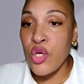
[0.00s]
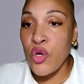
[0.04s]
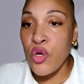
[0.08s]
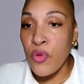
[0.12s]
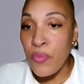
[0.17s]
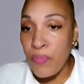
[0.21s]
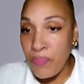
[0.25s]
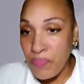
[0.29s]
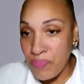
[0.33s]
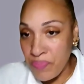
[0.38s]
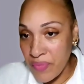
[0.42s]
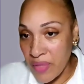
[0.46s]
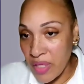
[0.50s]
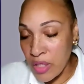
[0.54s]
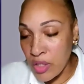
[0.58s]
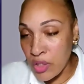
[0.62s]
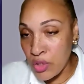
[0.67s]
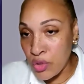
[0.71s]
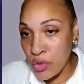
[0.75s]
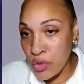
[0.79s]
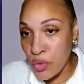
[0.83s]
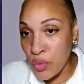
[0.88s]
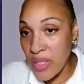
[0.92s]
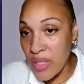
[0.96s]
So
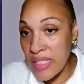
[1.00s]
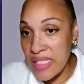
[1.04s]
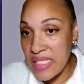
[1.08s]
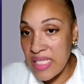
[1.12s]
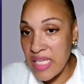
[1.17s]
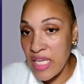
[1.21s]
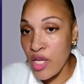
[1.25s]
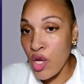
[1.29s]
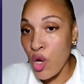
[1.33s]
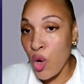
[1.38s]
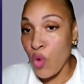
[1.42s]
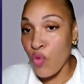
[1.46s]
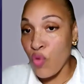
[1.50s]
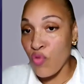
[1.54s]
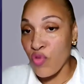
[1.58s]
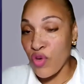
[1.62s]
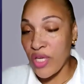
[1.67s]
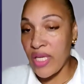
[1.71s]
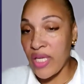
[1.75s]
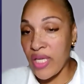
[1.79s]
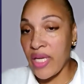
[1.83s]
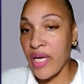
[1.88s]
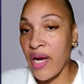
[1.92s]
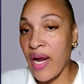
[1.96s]
you can see
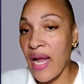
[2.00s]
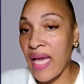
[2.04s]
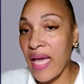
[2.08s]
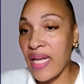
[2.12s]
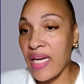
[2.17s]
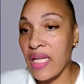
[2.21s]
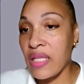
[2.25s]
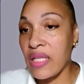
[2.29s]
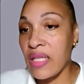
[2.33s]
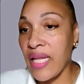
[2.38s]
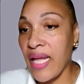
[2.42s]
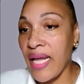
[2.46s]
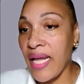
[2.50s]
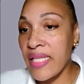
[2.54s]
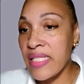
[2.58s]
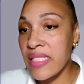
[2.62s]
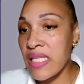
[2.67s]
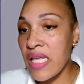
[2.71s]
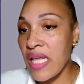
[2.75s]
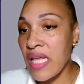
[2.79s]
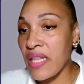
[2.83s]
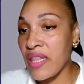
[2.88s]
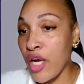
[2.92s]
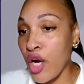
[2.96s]
over here at a
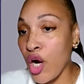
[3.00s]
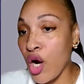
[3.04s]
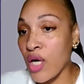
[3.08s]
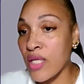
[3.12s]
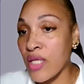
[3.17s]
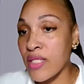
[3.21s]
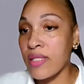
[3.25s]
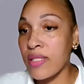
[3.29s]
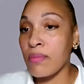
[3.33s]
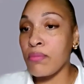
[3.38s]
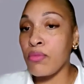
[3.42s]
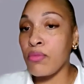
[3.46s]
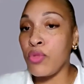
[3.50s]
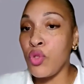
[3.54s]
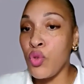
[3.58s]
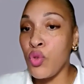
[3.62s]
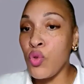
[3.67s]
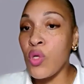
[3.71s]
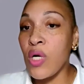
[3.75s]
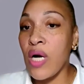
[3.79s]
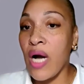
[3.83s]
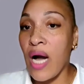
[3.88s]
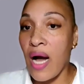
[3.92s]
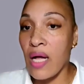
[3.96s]
glance, there are
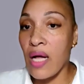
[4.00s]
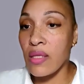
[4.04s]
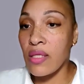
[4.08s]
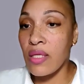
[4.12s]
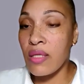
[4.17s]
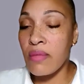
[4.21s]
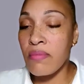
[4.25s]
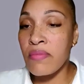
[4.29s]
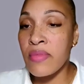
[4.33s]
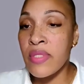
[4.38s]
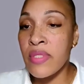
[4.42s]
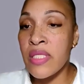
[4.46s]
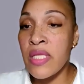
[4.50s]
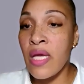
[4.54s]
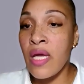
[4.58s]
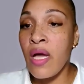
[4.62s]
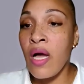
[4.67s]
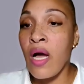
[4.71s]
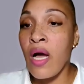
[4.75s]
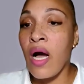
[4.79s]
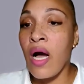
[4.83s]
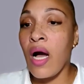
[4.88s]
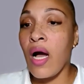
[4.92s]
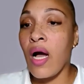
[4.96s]
some new
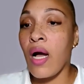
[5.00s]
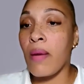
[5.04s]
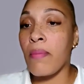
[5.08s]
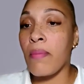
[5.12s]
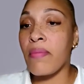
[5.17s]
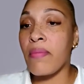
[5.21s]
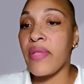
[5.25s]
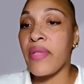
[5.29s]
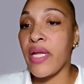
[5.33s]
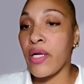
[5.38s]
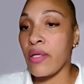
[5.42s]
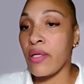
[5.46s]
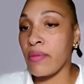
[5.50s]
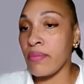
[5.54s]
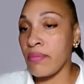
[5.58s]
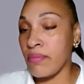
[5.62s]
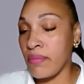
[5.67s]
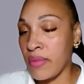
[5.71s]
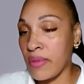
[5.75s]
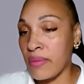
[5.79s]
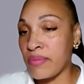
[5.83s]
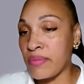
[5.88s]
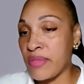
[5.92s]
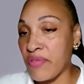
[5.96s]
columns that
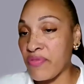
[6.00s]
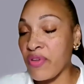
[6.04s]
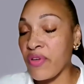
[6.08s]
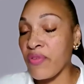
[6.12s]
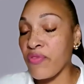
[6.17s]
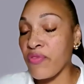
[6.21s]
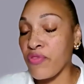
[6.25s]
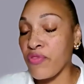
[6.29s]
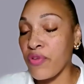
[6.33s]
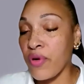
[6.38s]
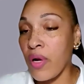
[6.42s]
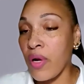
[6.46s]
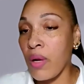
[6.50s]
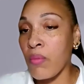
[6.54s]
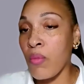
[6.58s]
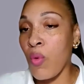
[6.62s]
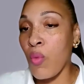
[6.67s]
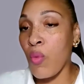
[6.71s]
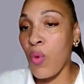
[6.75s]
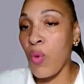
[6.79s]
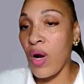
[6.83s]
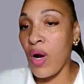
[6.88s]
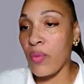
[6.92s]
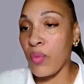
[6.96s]
are different
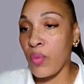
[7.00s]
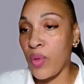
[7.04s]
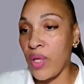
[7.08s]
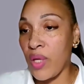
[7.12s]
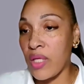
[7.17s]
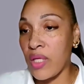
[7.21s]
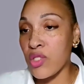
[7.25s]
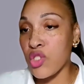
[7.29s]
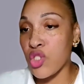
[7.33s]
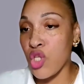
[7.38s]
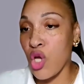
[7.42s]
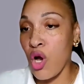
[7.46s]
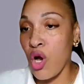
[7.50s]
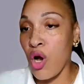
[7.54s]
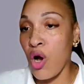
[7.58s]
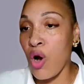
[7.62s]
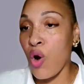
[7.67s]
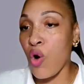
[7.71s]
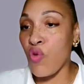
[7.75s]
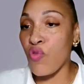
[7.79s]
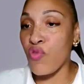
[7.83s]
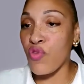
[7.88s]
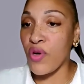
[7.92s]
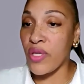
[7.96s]
from what we
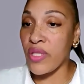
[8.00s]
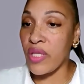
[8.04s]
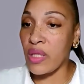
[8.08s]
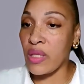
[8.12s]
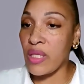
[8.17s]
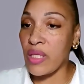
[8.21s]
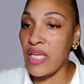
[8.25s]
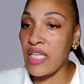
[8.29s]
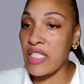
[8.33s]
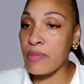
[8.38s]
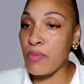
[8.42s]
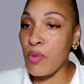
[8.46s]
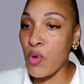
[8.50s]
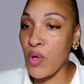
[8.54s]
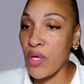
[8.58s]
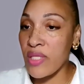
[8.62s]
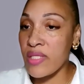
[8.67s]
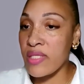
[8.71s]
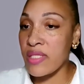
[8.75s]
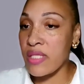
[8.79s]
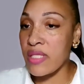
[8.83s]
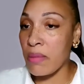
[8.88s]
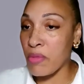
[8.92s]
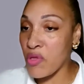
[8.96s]
saw over in the leads
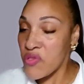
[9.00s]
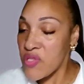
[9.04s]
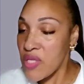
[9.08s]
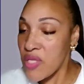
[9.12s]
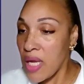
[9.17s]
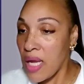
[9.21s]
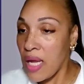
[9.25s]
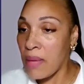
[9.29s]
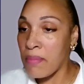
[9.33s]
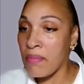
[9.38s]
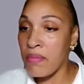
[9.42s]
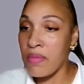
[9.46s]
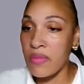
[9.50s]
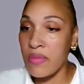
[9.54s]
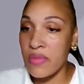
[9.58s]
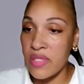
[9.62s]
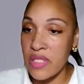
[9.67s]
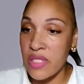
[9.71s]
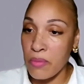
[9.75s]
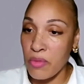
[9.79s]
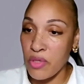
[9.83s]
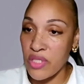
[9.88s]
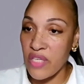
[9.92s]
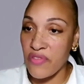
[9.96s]
board. Some are the
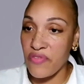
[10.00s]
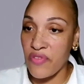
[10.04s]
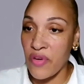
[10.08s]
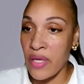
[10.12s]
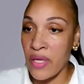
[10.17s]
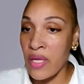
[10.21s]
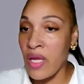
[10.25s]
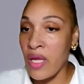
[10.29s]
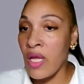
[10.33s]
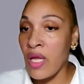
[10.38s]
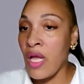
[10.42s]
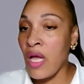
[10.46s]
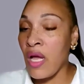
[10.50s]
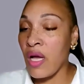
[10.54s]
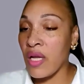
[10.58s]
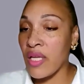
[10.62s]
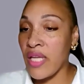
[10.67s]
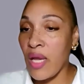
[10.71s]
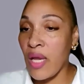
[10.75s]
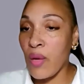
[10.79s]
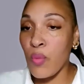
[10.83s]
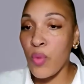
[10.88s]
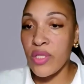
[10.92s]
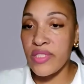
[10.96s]
same, some are different.
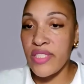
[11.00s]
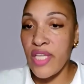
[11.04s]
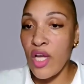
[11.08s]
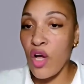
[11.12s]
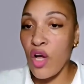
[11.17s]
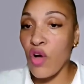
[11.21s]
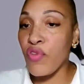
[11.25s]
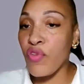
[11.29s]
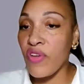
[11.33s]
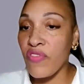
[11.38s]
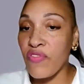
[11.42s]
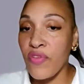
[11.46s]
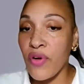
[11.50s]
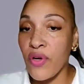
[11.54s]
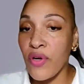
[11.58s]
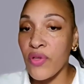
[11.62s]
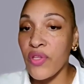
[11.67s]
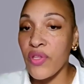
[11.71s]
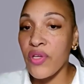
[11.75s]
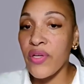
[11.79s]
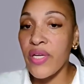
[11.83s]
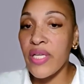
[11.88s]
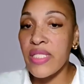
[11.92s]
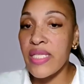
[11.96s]
Again, we're
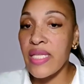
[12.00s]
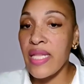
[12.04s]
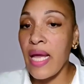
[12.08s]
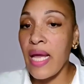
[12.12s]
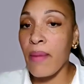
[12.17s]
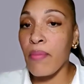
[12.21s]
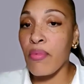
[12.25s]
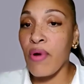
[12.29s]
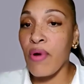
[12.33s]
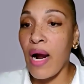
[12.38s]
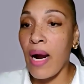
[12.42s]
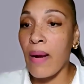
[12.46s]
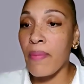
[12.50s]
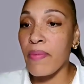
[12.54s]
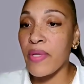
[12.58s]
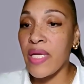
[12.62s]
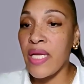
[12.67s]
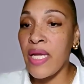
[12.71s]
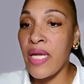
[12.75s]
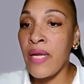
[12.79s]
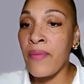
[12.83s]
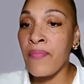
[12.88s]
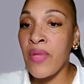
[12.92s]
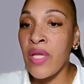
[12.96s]
delving further into that
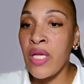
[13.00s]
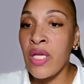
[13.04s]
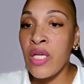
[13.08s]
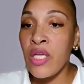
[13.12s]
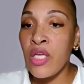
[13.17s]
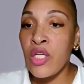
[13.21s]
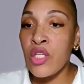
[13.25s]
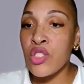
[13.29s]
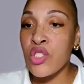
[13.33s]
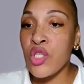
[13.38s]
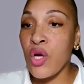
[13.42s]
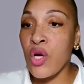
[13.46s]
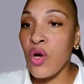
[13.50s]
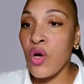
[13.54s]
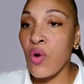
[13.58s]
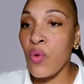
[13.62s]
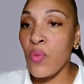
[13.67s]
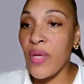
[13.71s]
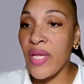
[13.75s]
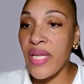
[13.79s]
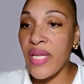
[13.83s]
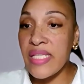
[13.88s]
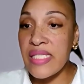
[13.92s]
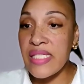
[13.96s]
property.
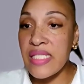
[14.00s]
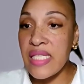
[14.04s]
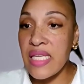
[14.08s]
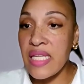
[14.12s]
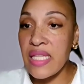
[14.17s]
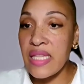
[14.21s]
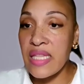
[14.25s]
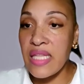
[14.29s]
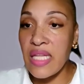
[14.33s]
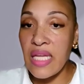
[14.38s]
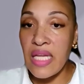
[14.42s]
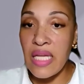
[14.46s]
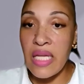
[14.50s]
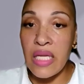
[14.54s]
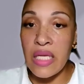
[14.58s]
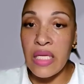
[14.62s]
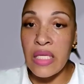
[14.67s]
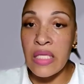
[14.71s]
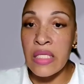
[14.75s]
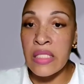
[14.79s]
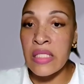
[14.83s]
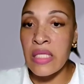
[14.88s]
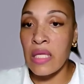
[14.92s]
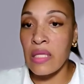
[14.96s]
So we can see
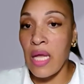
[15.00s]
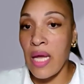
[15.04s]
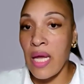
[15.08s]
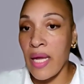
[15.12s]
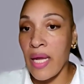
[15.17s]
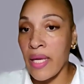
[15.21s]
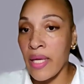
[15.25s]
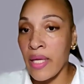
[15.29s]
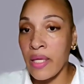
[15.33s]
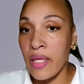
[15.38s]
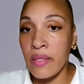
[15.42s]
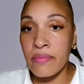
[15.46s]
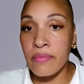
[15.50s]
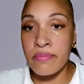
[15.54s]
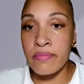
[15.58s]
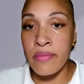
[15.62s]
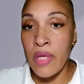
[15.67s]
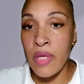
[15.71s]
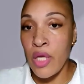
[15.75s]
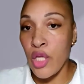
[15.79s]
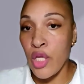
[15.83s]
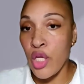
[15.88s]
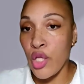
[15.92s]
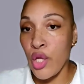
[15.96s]
things
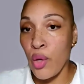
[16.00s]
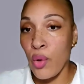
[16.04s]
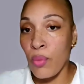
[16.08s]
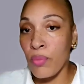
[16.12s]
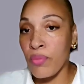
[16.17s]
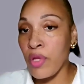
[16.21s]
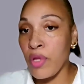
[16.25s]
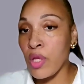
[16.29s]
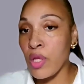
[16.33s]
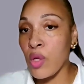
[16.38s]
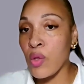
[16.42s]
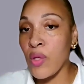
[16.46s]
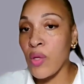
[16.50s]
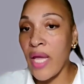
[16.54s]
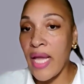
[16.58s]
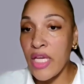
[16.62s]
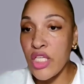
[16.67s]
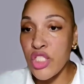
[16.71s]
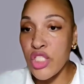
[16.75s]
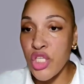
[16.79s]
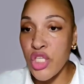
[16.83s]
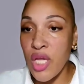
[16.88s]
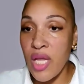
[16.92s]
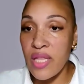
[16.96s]
like the
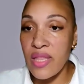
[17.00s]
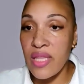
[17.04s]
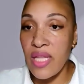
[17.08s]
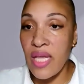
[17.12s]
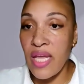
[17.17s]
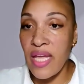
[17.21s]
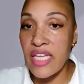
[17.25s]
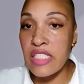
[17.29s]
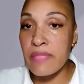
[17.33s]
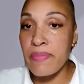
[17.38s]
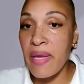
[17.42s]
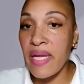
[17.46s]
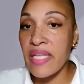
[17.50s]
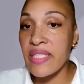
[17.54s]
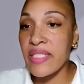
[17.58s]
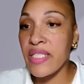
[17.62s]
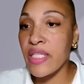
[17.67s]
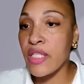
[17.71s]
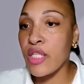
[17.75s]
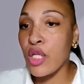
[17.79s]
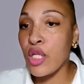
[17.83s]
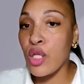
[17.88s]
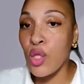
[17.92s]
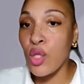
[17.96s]
location, the
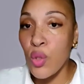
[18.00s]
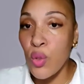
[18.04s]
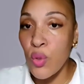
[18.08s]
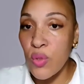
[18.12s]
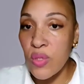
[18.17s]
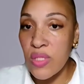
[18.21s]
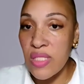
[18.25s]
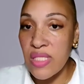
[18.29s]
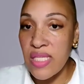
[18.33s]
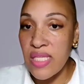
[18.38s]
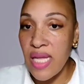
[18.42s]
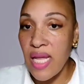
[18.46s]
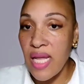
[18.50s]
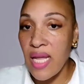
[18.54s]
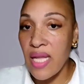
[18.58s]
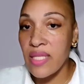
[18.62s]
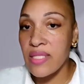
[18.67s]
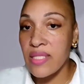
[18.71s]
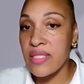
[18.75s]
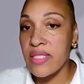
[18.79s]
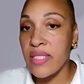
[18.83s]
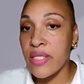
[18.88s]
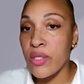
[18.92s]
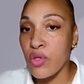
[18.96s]
expected close
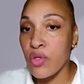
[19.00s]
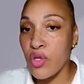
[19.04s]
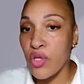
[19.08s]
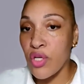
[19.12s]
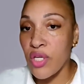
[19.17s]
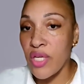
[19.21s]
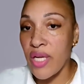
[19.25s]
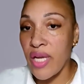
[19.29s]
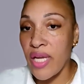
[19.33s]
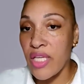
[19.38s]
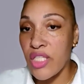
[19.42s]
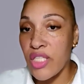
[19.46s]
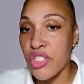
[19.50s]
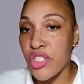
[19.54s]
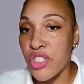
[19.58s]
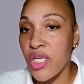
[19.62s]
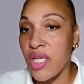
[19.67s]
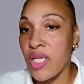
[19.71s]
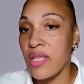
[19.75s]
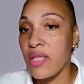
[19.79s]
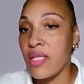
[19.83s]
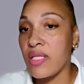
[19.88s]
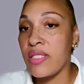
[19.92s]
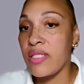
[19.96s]
date, deal
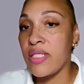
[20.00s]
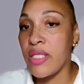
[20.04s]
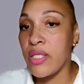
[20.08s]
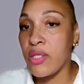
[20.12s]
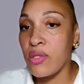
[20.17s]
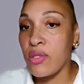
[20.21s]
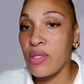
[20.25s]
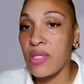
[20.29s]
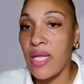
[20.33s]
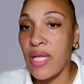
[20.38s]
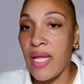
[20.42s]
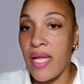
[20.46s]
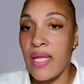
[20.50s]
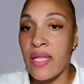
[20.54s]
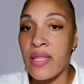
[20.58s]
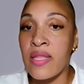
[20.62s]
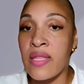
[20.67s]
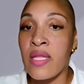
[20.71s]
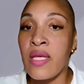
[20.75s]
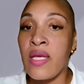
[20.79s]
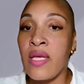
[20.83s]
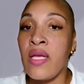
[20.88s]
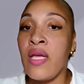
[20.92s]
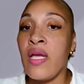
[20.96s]
creation, the deal
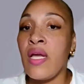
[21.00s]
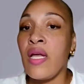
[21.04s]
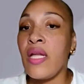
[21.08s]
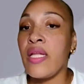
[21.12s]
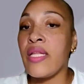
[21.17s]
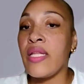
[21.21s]
length.